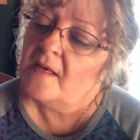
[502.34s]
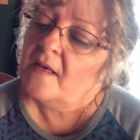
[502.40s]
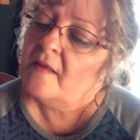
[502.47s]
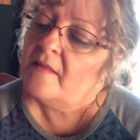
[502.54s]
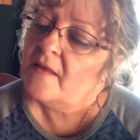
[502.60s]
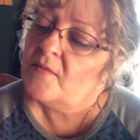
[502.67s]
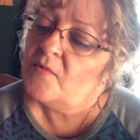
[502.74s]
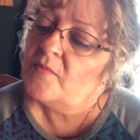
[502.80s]

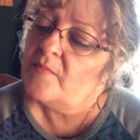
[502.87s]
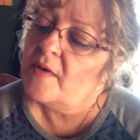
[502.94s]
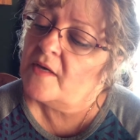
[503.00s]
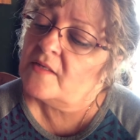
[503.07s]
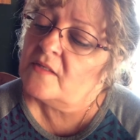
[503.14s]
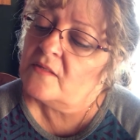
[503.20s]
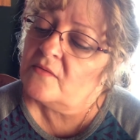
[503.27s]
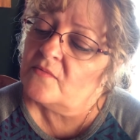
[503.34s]
They went back
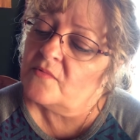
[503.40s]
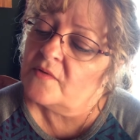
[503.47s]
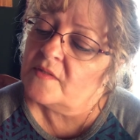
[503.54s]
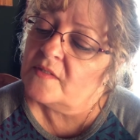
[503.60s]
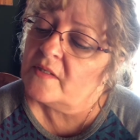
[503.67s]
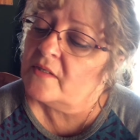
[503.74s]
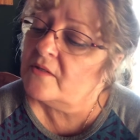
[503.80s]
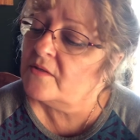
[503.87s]
to the
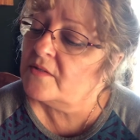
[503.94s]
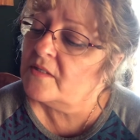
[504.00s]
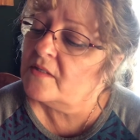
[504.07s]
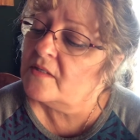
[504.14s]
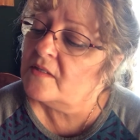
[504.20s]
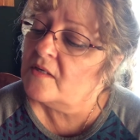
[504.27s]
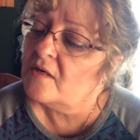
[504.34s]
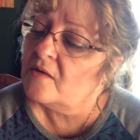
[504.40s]
woods and looked in the
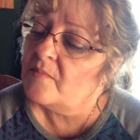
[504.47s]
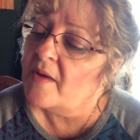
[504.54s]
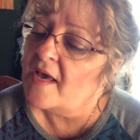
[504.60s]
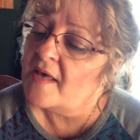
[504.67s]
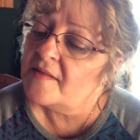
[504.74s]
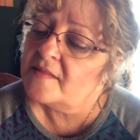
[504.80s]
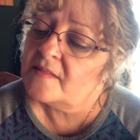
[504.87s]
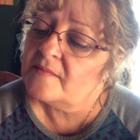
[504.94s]
dark
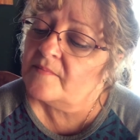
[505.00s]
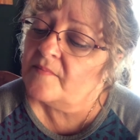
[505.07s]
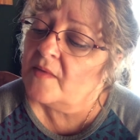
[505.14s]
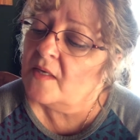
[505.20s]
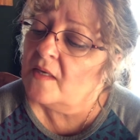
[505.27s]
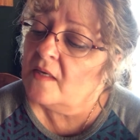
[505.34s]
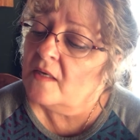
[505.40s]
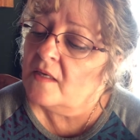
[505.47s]
paths.
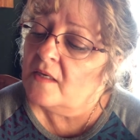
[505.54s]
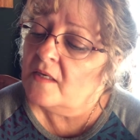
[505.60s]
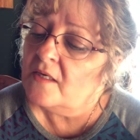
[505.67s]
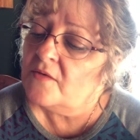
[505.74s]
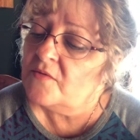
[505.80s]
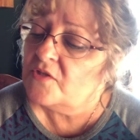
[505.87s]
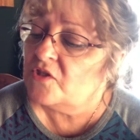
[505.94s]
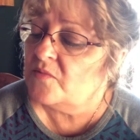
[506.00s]

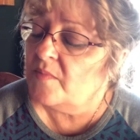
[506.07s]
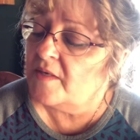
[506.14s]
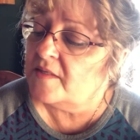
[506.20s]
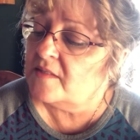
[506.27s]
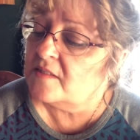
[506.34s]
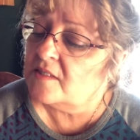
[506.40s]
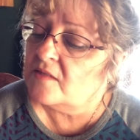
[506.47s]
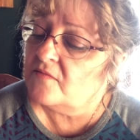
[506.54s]
"Here is your
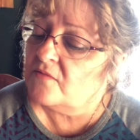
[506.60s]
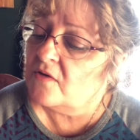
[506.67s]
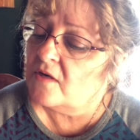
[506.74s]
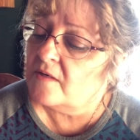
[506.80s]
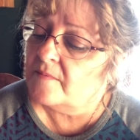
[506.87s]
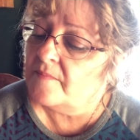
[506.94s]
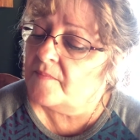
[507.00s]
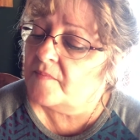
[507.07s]
button," said
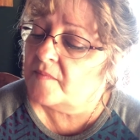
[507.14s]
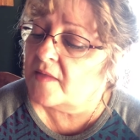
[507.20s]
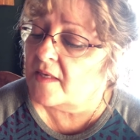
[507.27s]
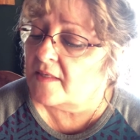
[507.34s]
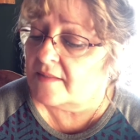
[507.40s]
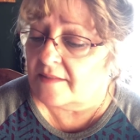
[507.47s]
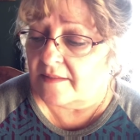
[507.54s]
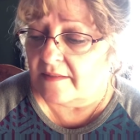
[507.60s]
Frog. "That
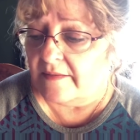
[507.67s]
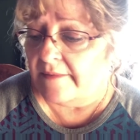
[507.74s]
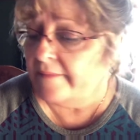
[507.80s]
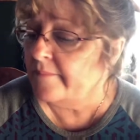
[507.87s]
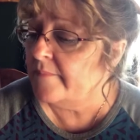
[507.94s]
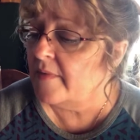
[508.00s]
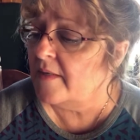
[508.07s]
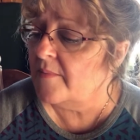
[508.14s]
is
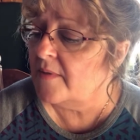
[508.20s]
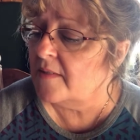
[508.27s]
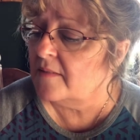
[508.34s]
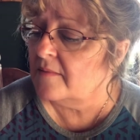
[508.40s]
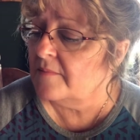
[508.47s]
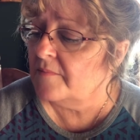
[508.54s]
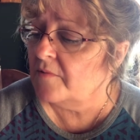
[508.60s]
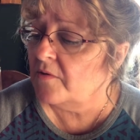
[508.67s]
not my
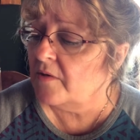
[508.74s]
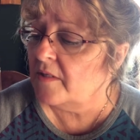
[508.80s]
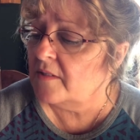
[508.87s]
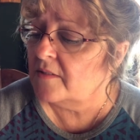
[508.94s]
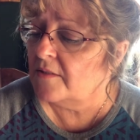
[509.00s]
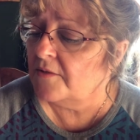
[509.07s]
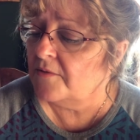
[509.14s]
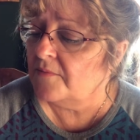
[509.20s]
button," cried
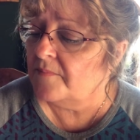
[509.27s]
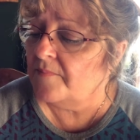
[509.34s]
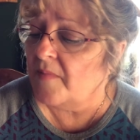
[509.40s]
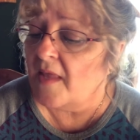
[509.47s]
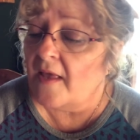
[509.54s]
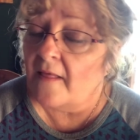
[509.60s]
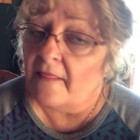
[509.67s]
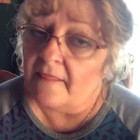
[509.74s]
Toad.
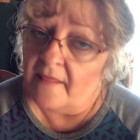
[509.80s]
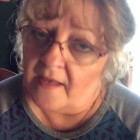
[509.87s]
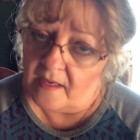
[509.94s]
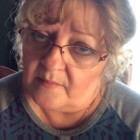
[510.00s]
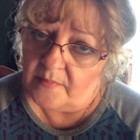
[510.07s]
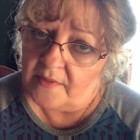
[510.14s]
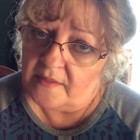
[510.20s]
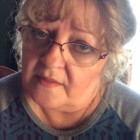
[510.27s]
"That
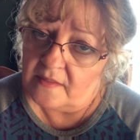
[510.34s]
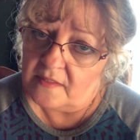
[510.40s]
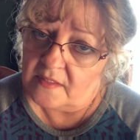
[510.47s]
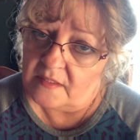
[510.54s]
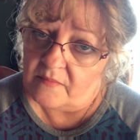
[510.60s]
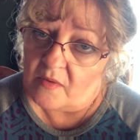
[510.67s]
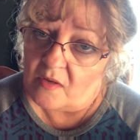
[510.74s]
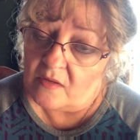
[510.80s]
button is
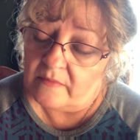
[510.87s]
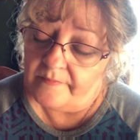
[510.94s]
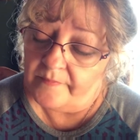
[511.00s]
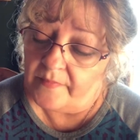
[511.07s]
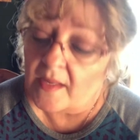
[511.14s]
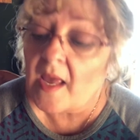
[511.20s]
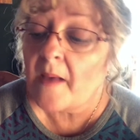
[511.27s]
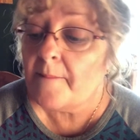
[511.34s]
small.
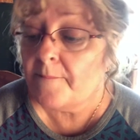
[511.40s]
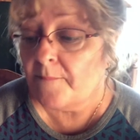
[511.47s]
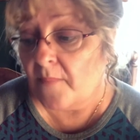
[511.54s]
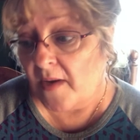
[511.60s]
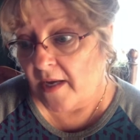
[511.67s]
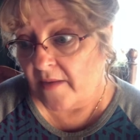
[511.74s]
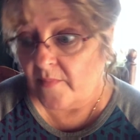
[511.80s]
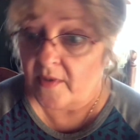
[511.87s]

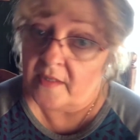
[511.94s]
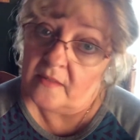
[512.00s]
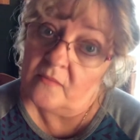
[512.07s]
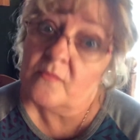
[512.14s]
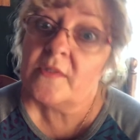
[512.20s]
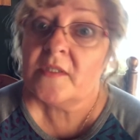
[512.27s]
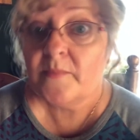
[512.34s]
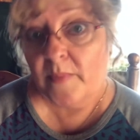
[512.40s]
My button
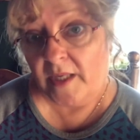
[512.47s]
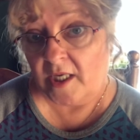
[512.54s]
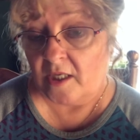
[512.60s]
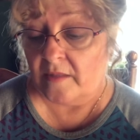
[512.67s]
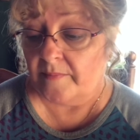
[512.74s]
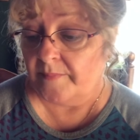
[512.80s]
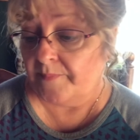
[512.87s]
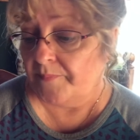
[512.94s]
was big."
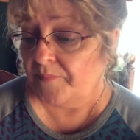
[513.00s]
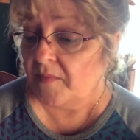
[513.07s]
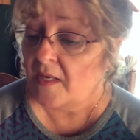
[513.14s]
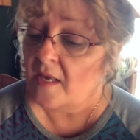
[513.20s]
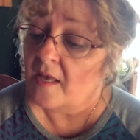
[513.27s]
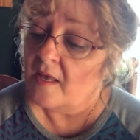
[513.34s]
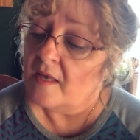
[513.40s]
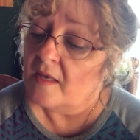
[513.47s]

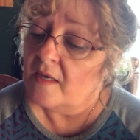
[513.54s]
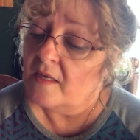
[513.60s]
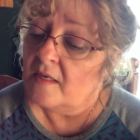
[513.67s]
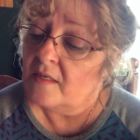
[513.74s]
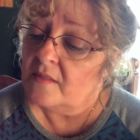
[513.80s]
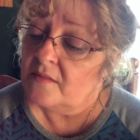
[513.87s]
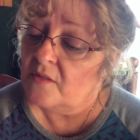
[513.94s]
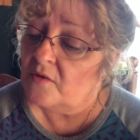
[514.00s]

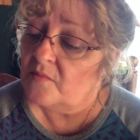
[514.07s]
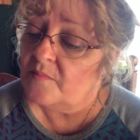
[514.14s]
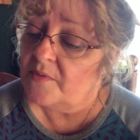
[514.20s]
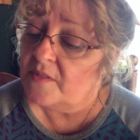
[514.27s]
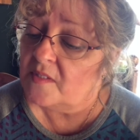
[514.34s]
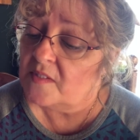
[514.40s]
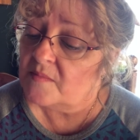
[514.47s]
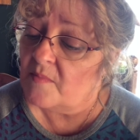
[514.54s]
Toad put
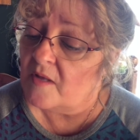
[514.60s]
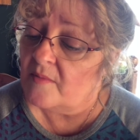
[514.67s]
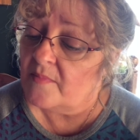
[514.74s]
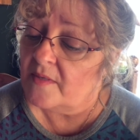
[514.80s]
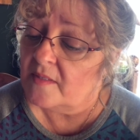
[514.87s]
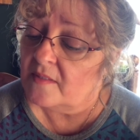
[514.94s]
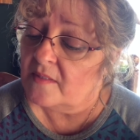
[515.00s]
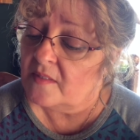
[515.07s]
the small
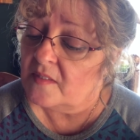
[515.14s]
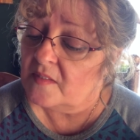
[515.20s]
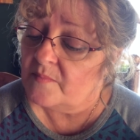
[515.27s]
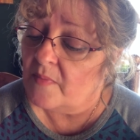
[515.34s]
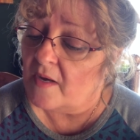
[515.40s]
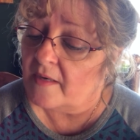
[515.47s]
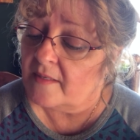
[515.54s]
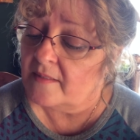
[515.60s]
button in his
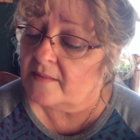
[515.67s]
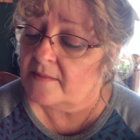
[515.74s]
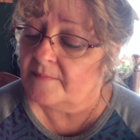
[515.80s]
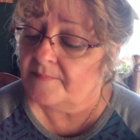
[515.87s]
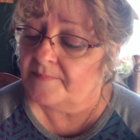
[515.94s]
pocket.